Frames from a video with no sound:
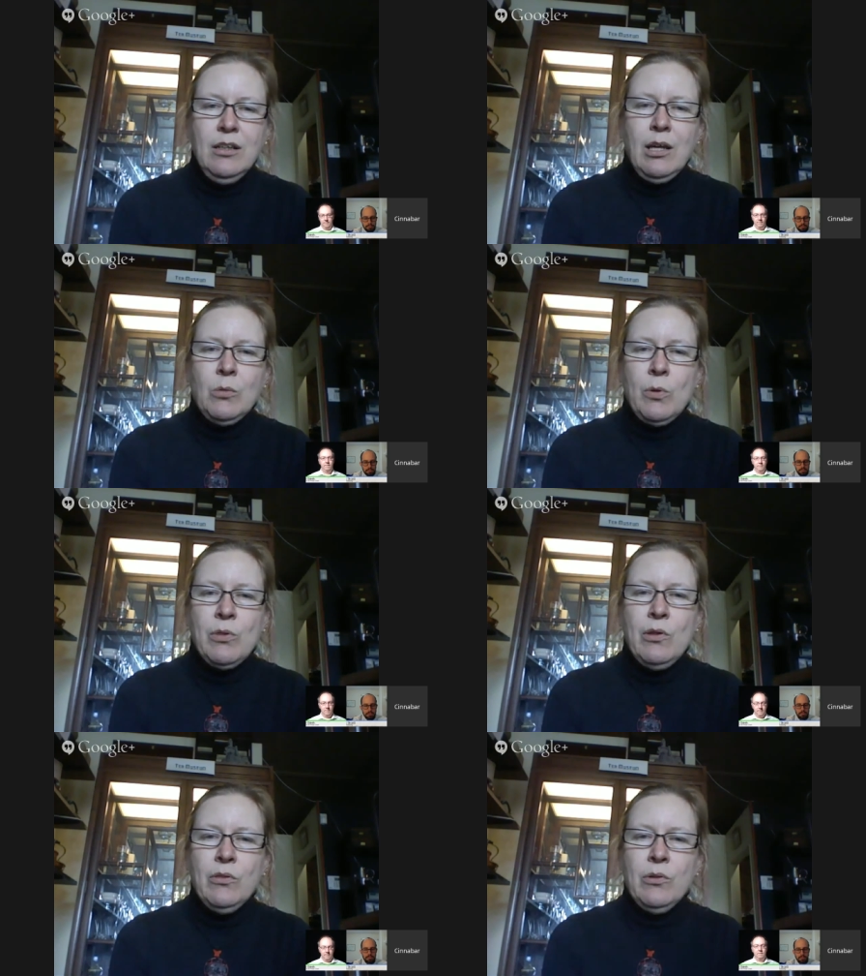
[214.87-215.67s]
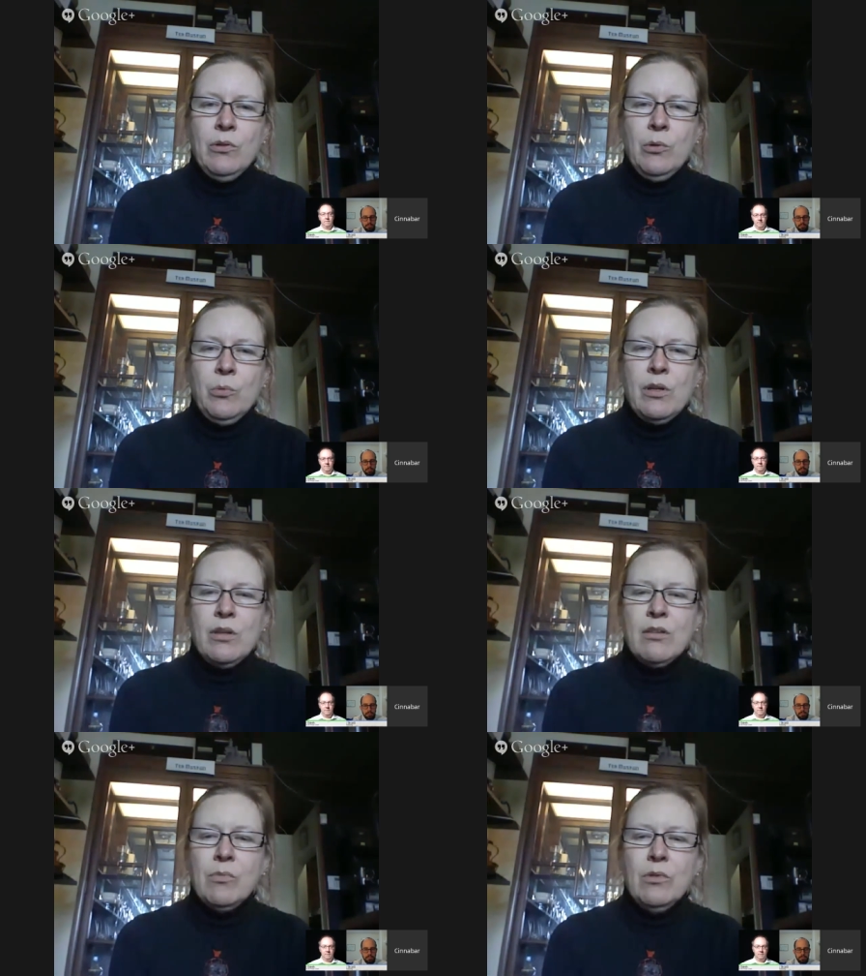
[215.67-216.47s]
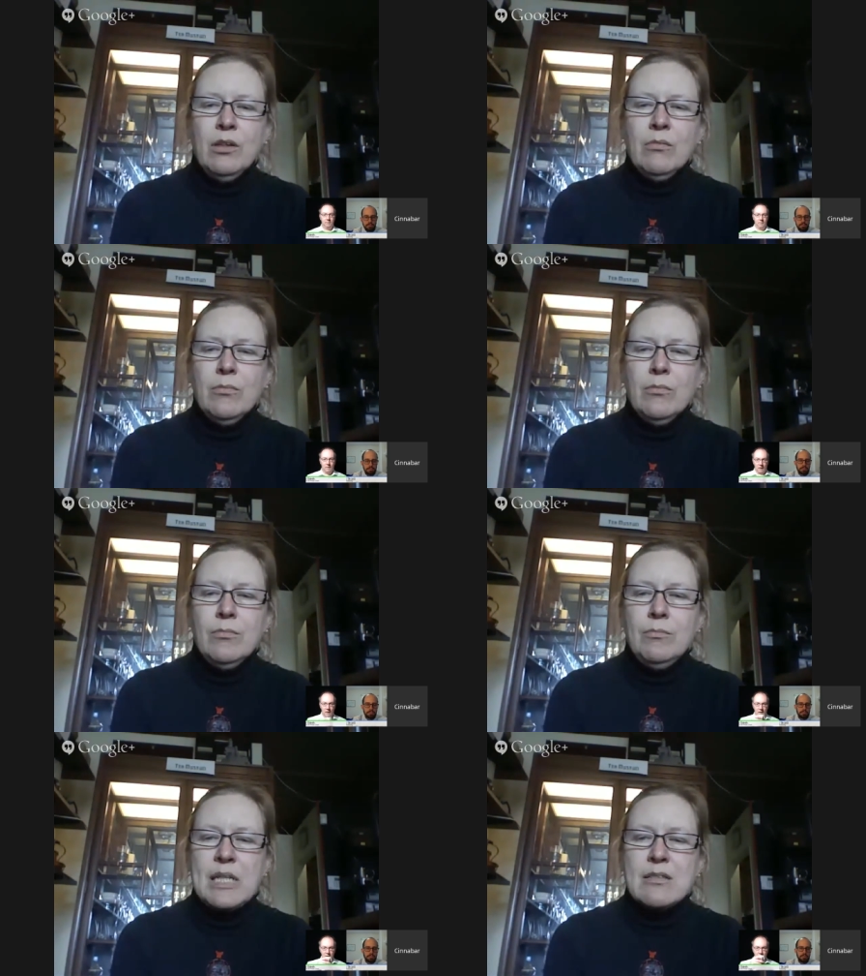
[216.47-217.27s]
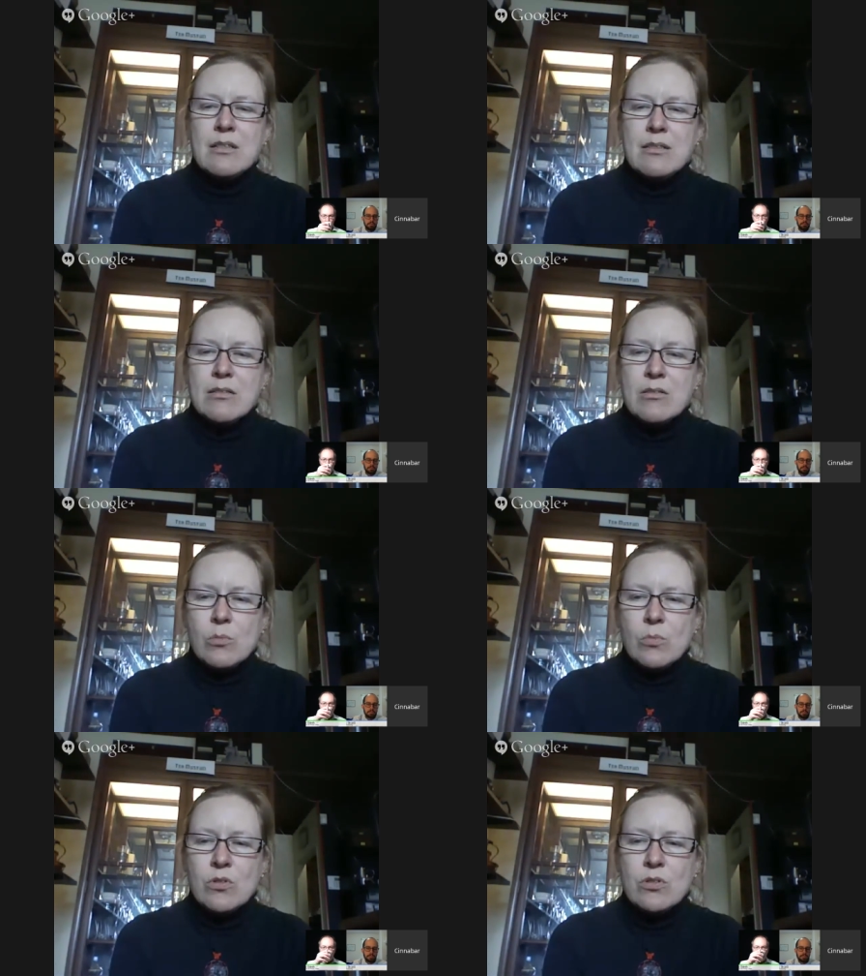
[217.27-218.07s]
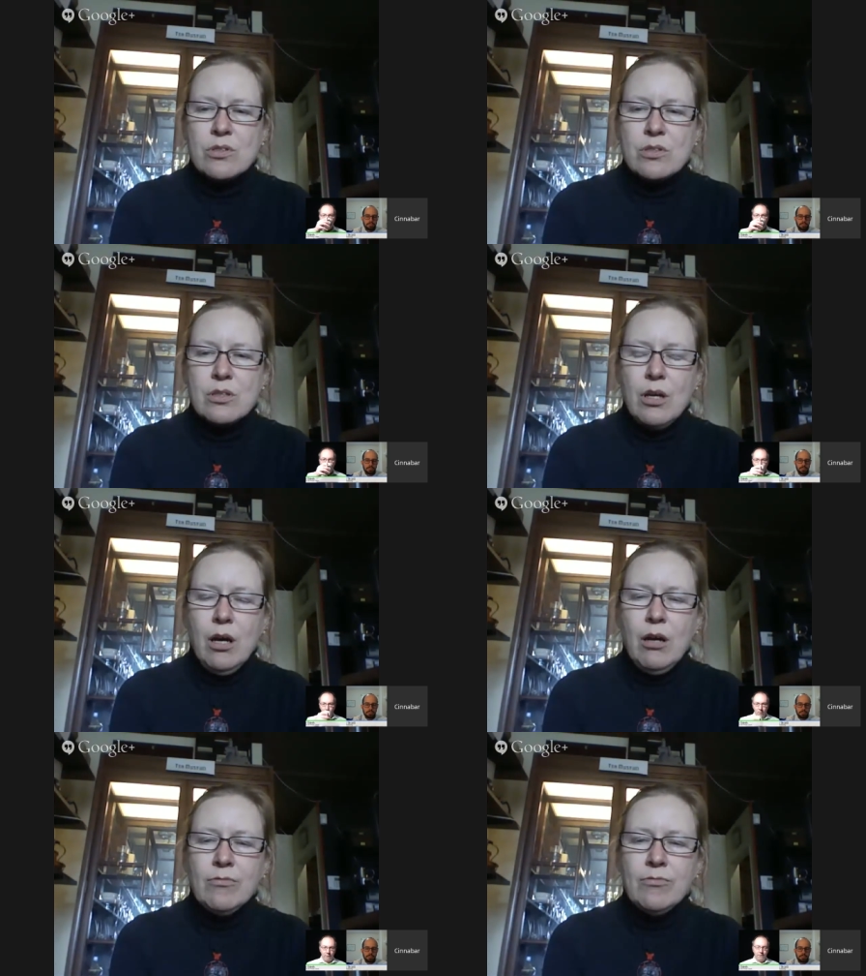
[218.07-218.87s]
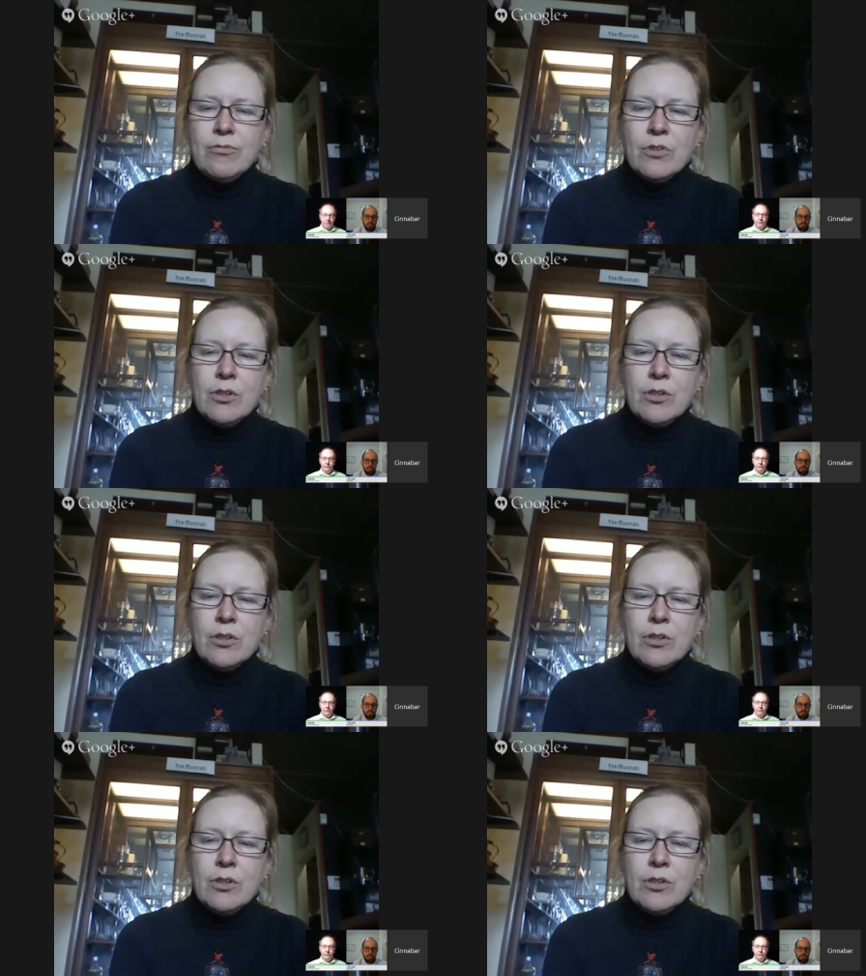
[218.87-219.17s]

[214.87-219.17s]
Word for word: Like they're one of the biggest consumers of